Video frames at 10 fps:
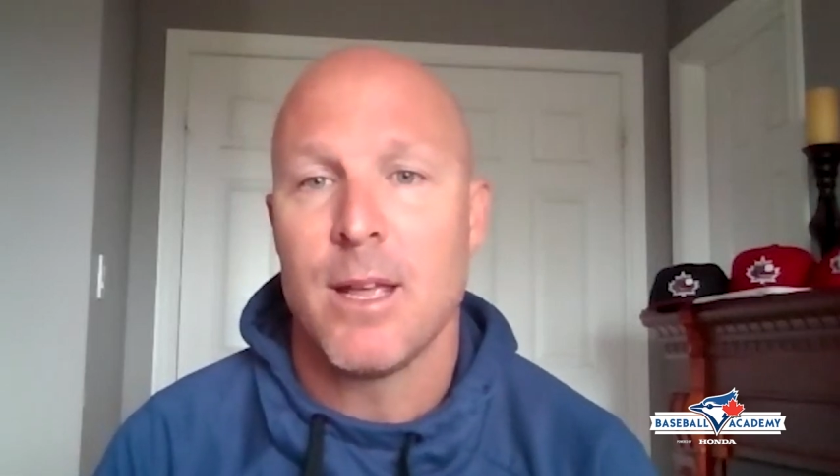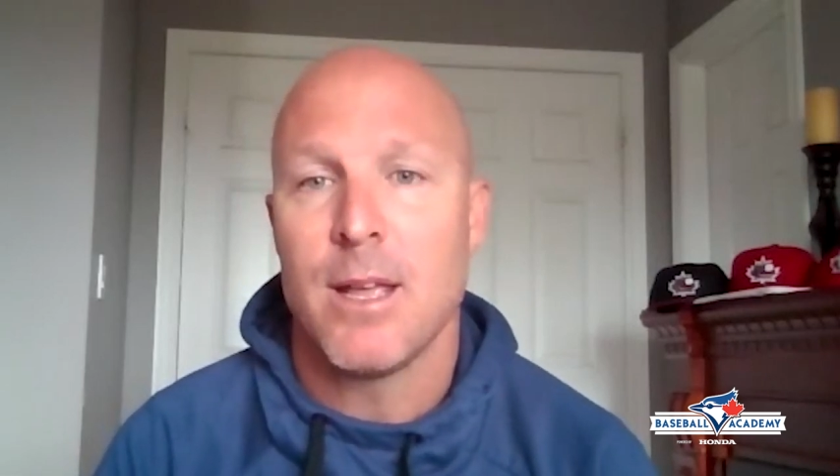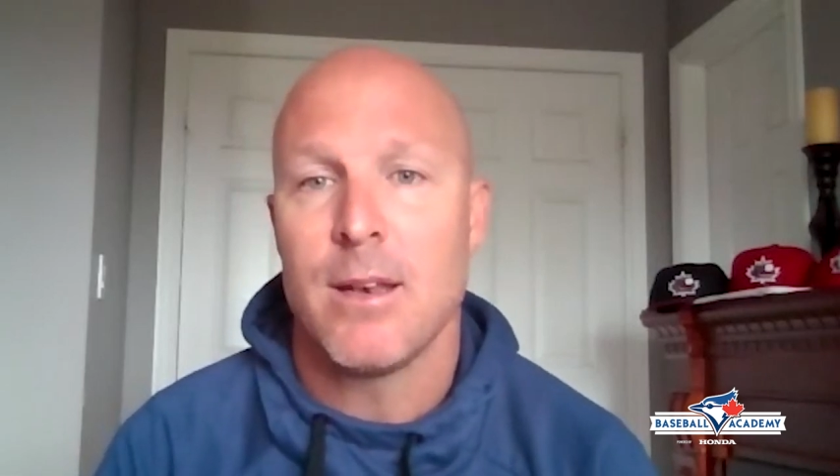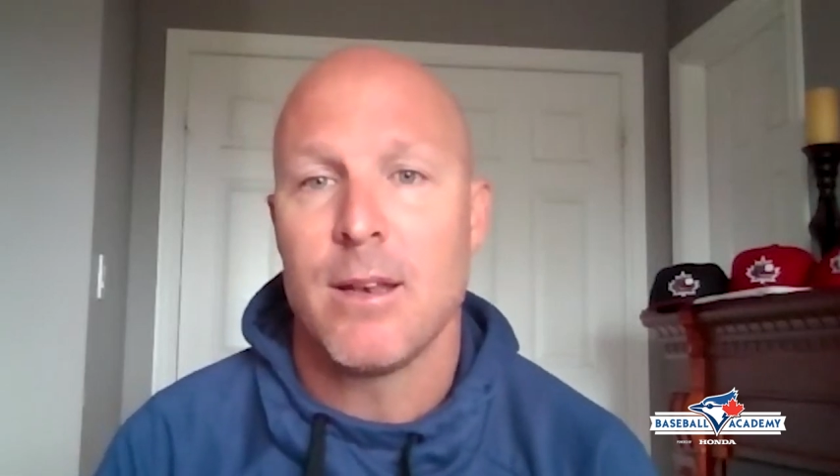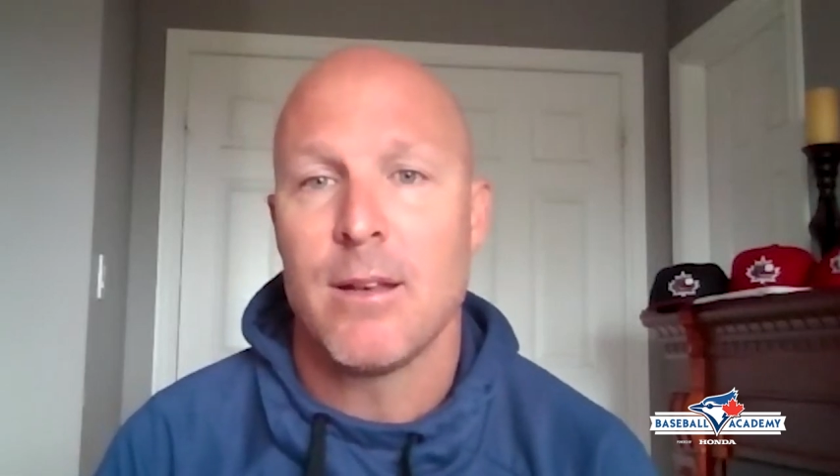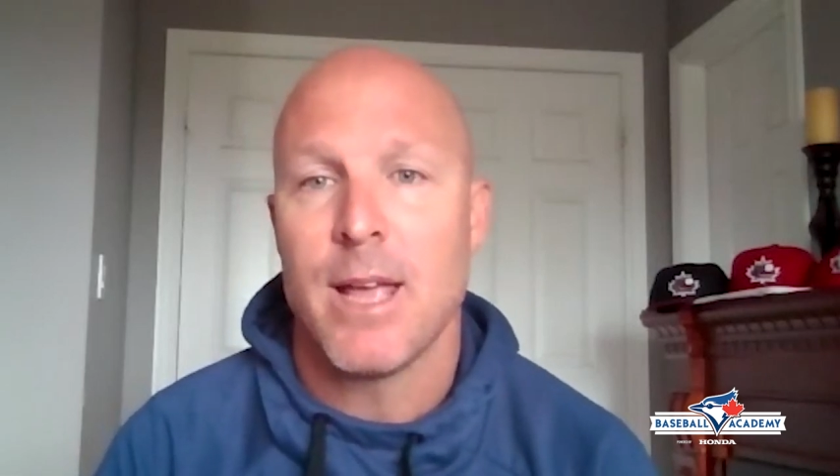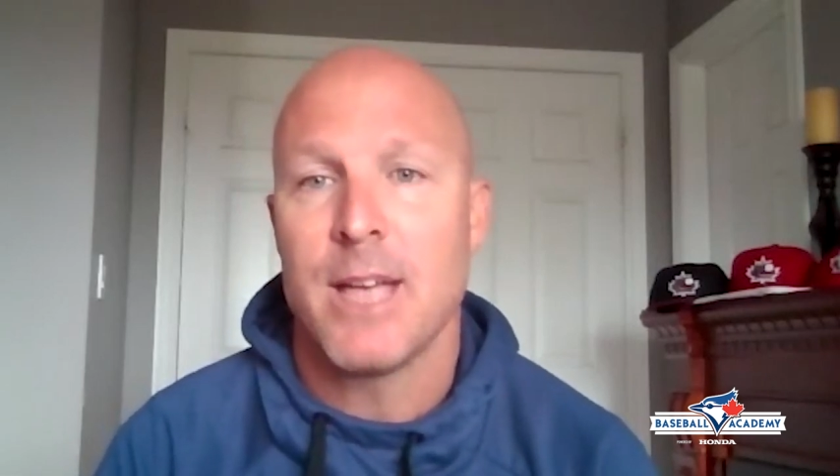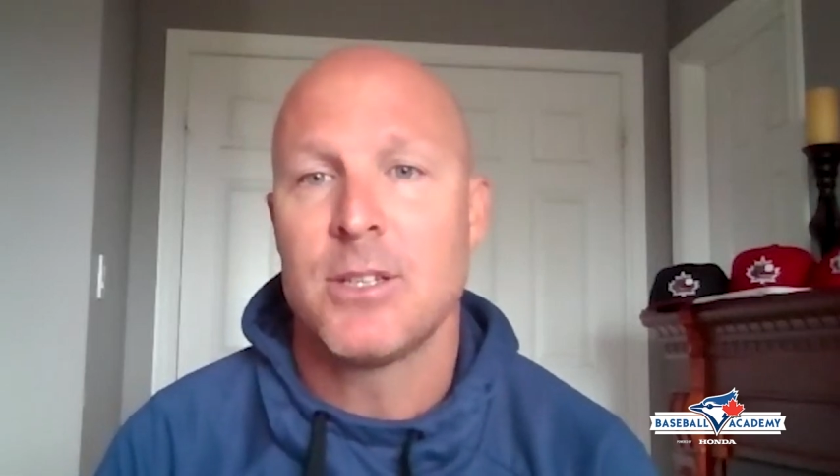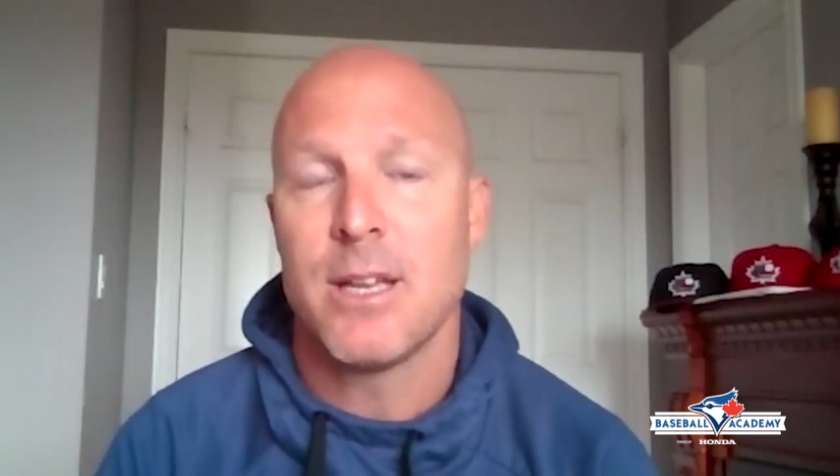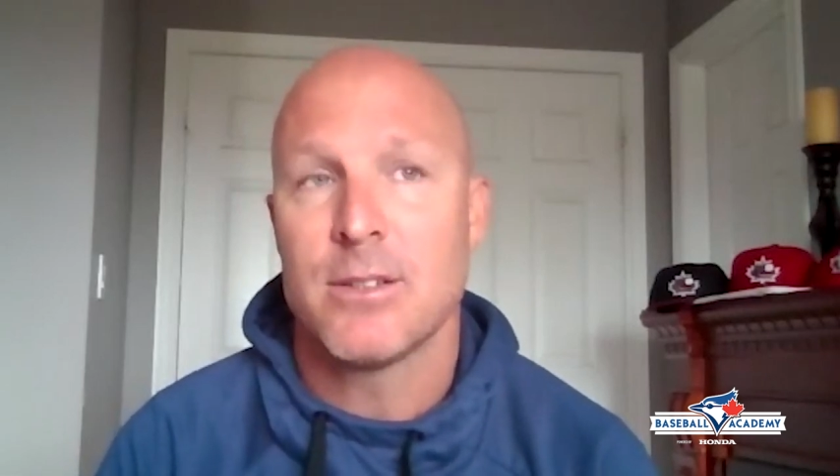and
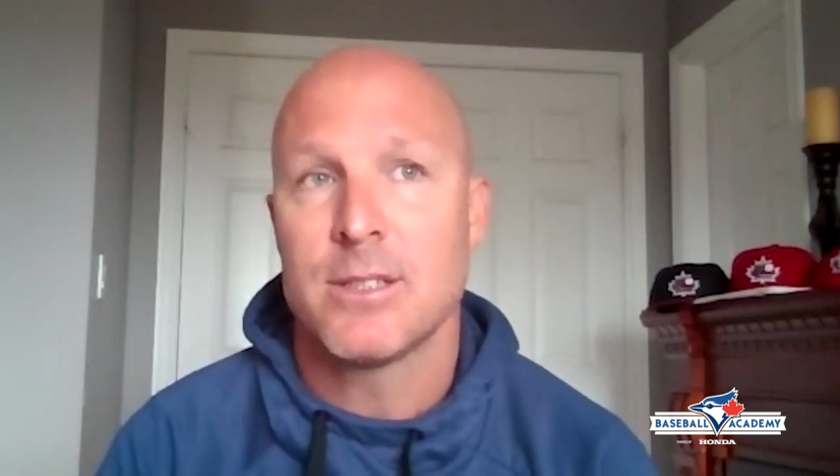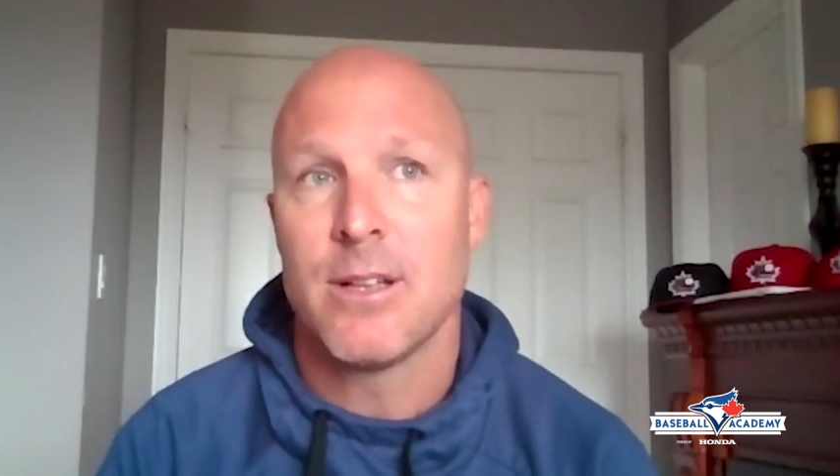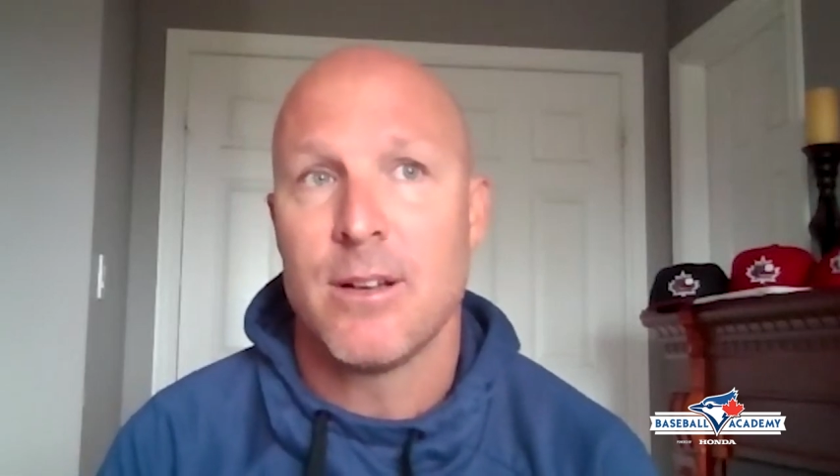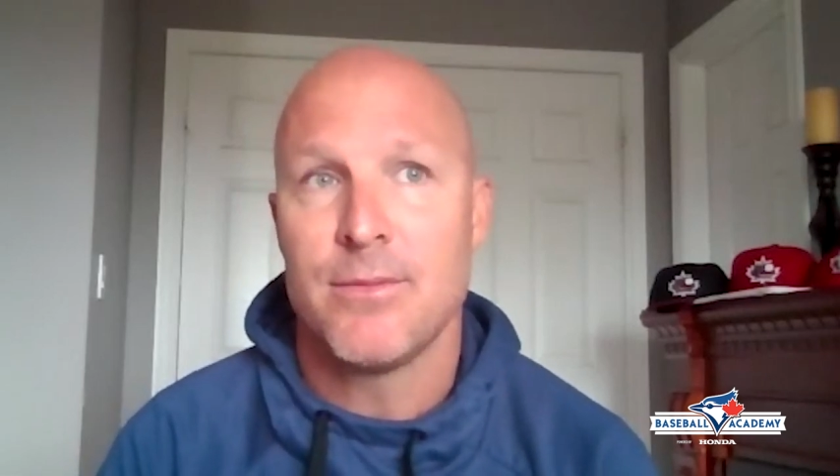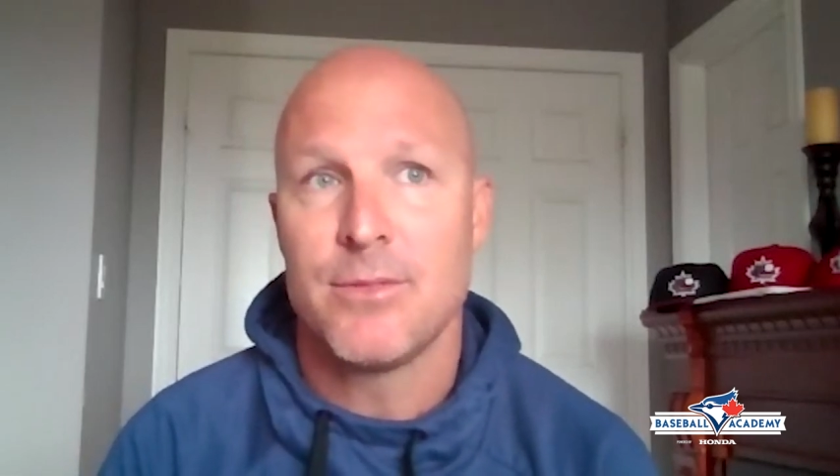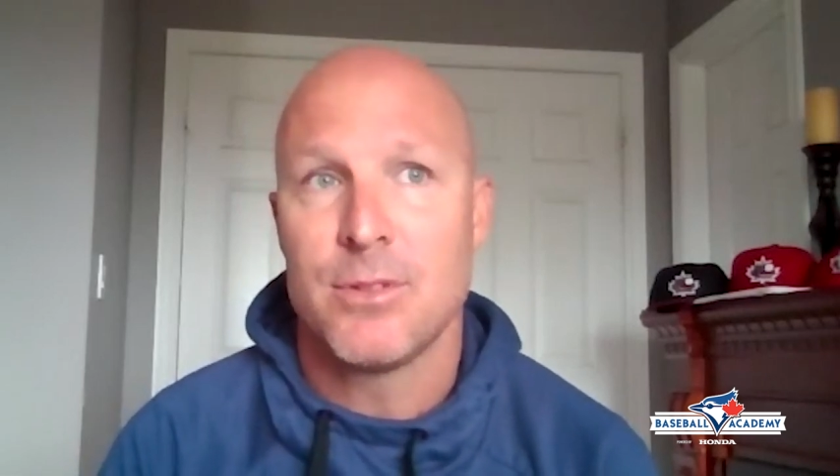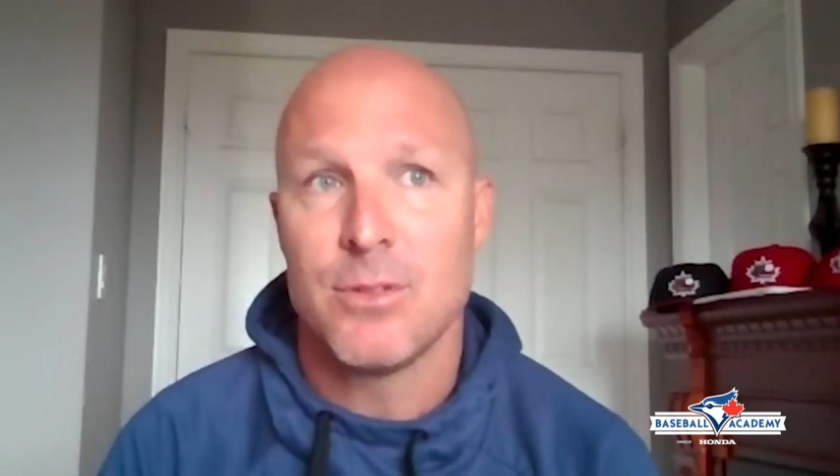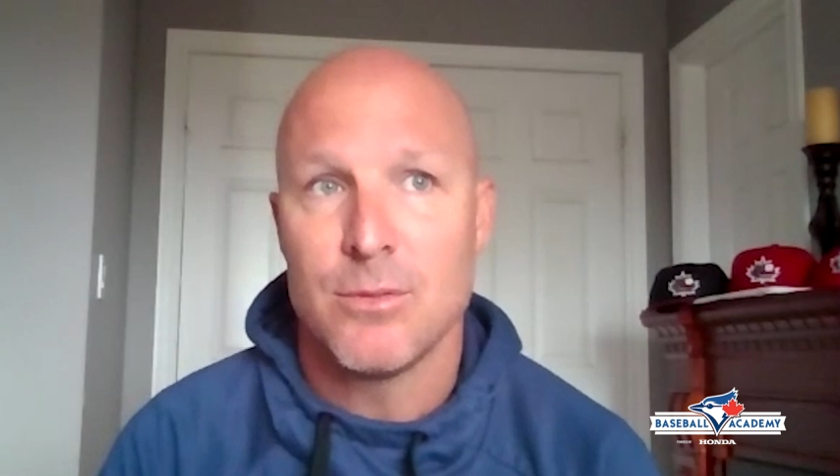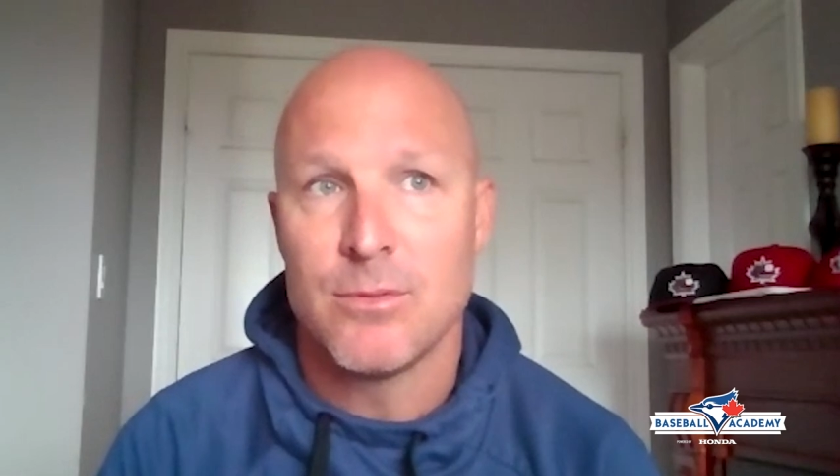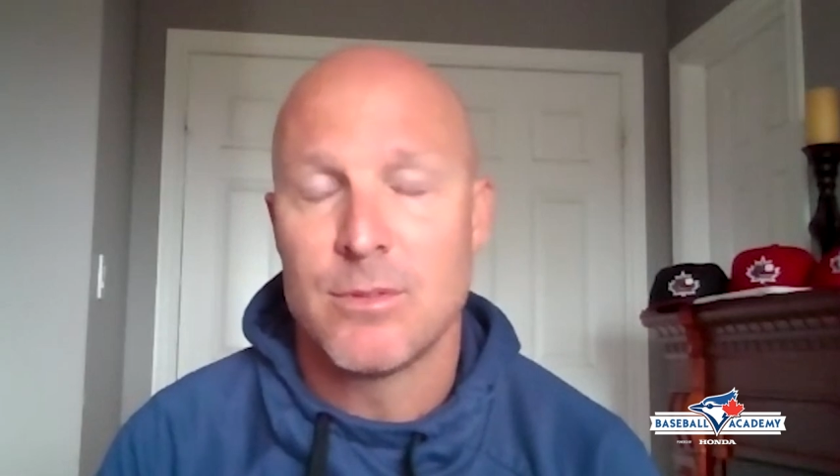educate yourself to